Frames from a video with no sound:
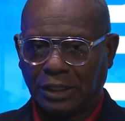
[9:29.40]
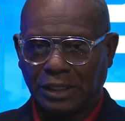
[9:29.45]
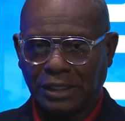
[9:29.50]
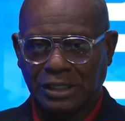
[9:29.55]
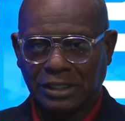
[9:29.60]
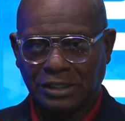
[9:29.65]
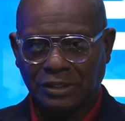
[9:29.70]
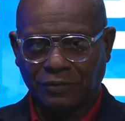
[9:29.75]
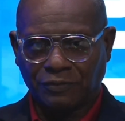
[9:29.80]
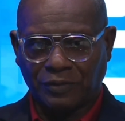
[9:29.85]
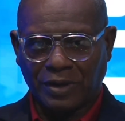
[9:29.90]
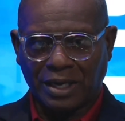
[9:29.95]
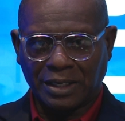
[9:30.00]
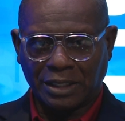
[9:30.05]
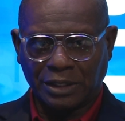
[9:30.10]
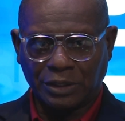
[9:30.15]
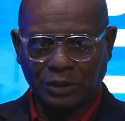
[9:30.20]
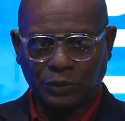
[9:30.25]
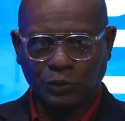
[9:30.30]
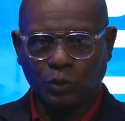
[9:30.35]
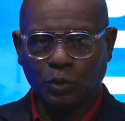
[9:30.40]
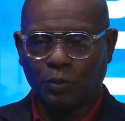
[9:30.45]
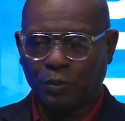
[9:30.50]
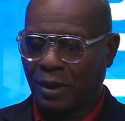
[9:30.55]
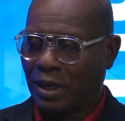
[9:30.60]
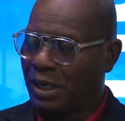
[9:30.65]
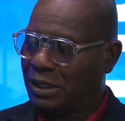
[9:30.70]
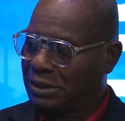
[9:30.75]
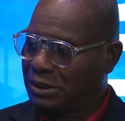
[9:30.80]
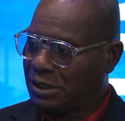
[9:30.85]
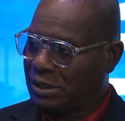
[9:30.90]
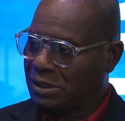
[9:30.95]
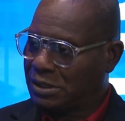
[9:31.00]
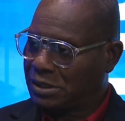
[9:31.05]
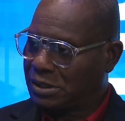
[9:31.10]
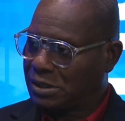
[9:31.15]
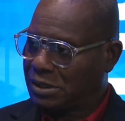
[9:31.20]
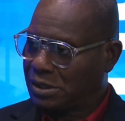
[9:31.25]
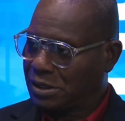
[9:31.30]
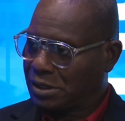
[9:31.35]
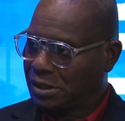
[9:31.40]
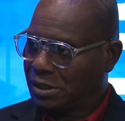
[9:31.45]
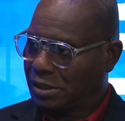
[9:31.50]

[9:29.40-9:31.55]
is the fact that the two parties